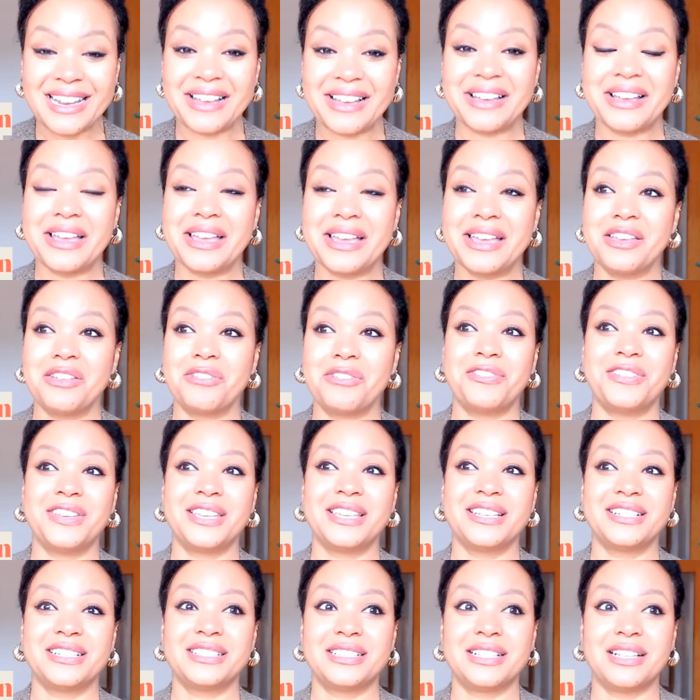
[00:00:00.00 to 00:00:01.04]
I
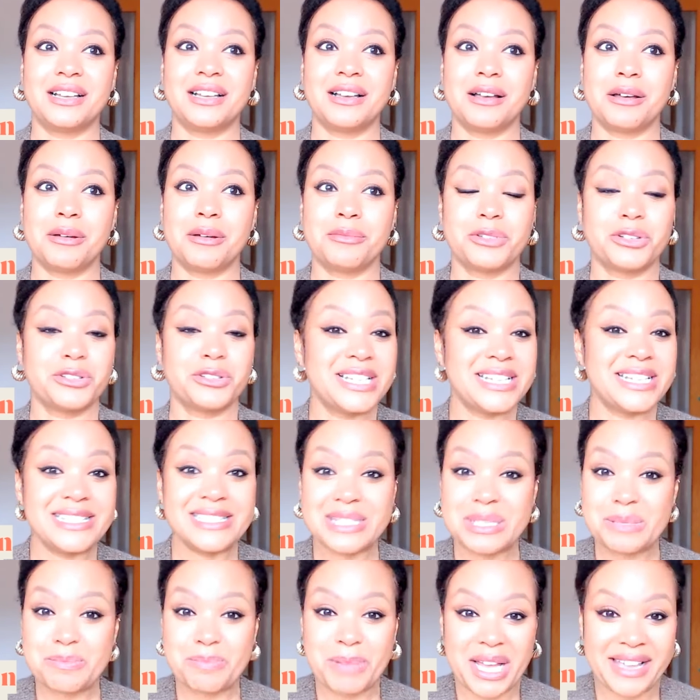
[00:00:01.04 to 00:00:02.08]
feel
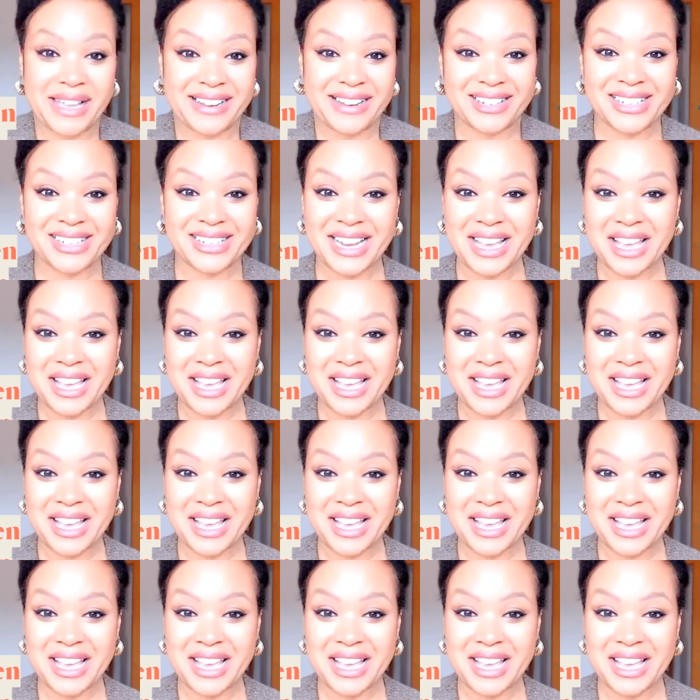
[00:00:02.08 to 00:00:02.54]
re-inspired.